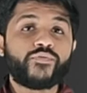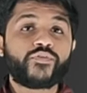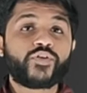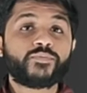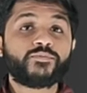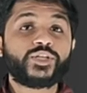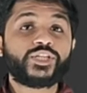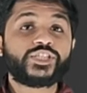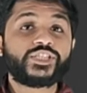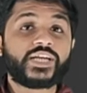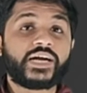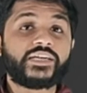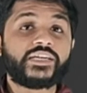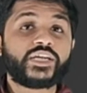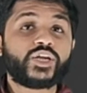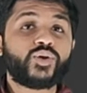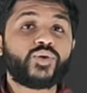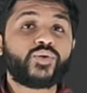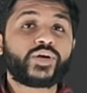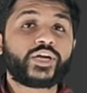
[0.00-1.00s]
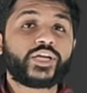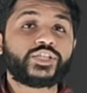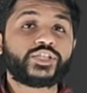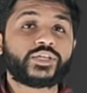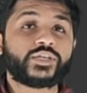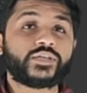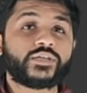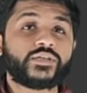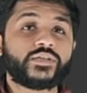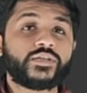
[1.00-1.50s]
from the starting
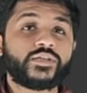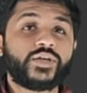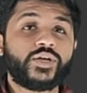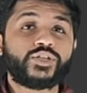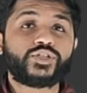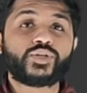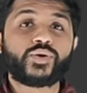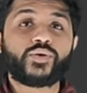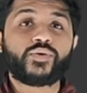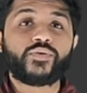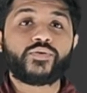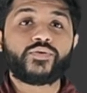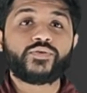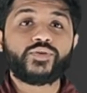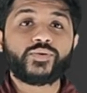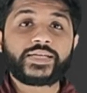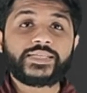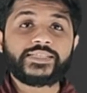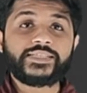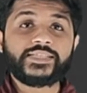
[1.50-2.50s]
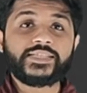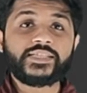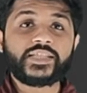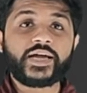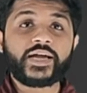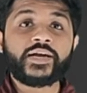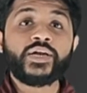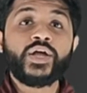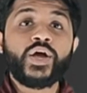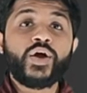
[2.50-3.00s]
location. So you can see
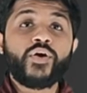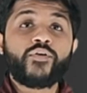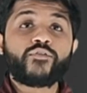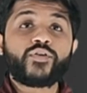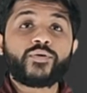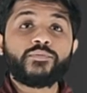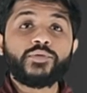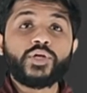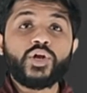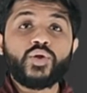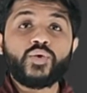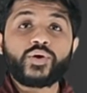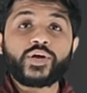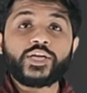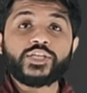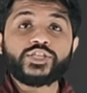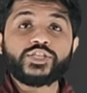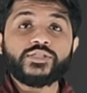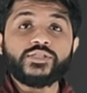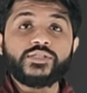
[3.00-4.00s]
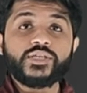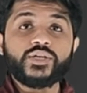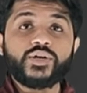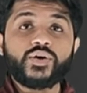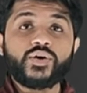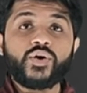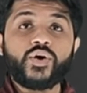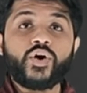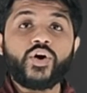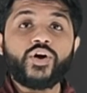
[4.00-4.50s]
that from the location
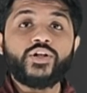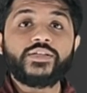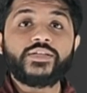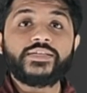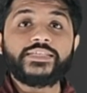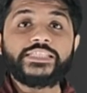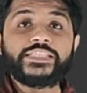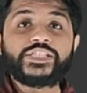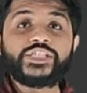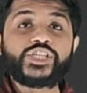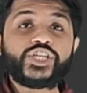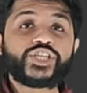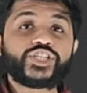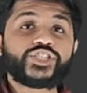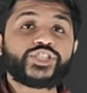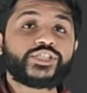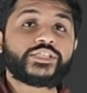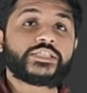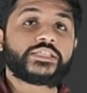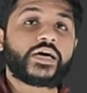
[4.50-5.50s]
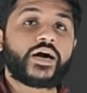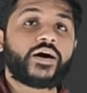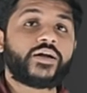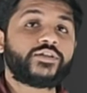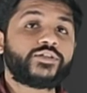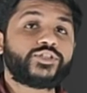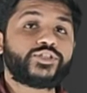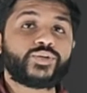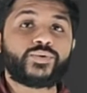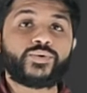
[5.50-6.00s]
0 all the instructions are
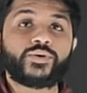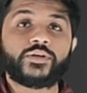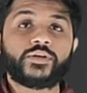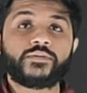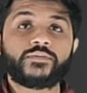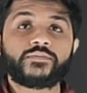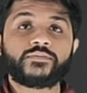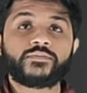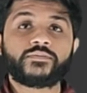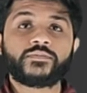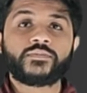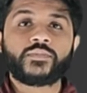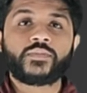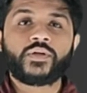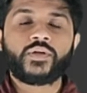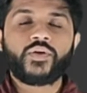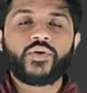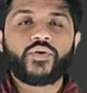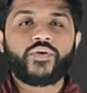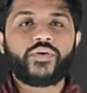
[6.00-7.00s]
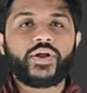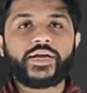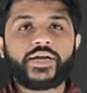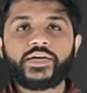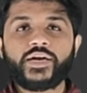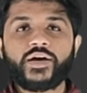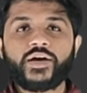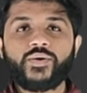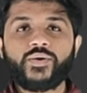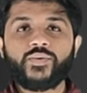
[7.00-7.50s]
stored.
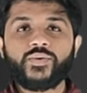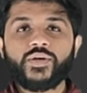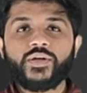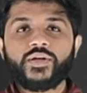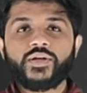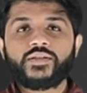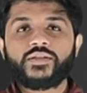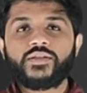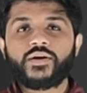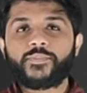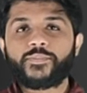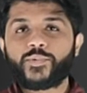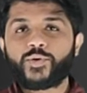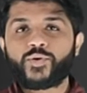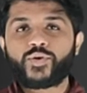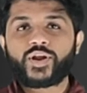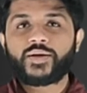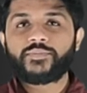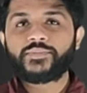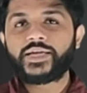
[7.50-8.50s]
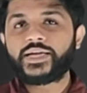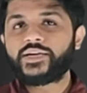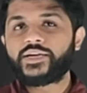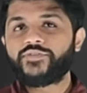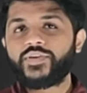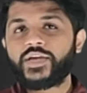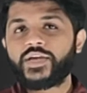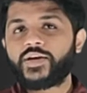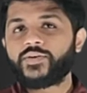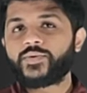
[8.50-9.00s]
Right now the program that
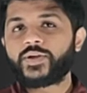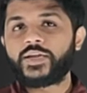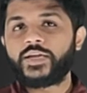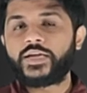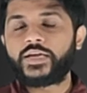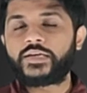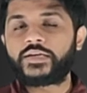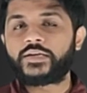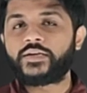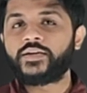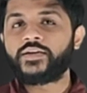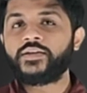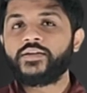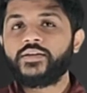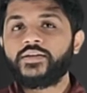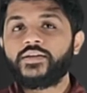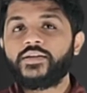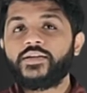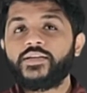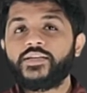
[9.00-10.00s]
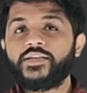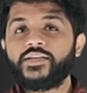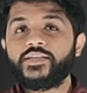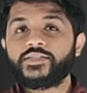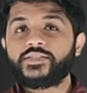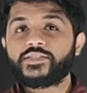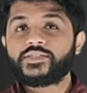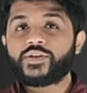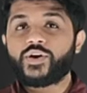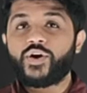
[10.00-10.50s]
we have created
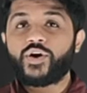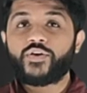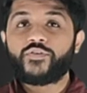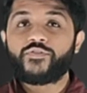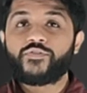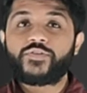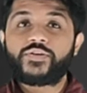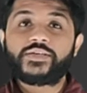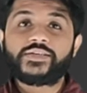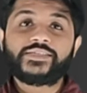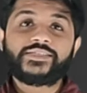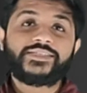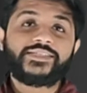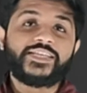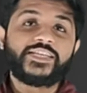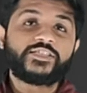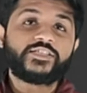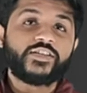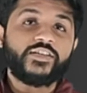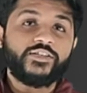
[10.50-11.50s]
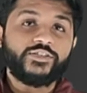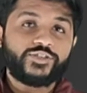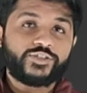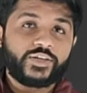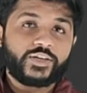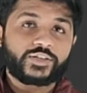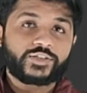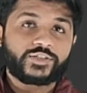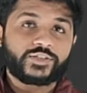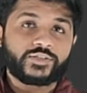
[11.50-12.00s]
is of 6
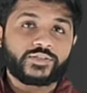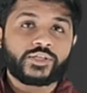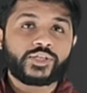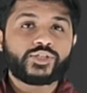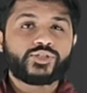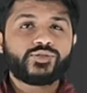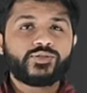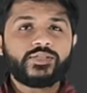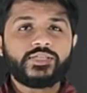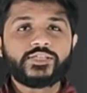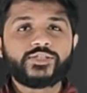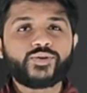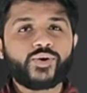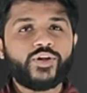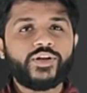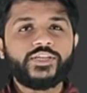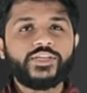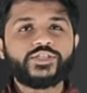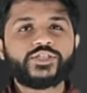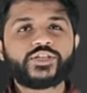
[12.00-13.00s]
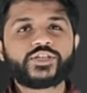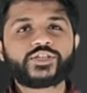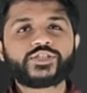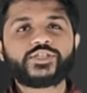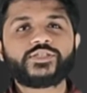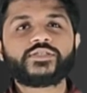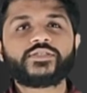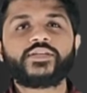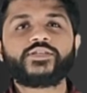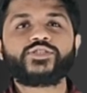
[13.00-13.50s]
instructions. So these all
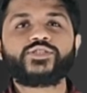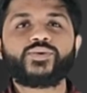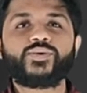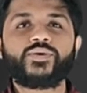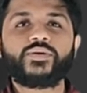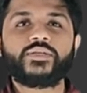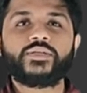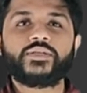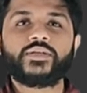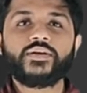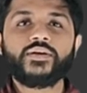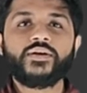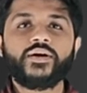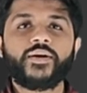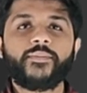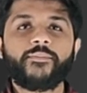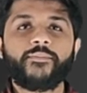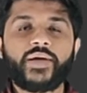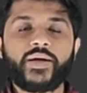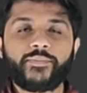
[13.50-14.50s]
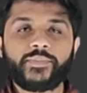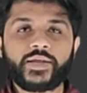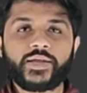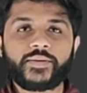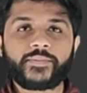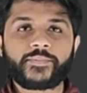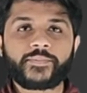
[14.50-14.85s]
instructions are stored in the memory.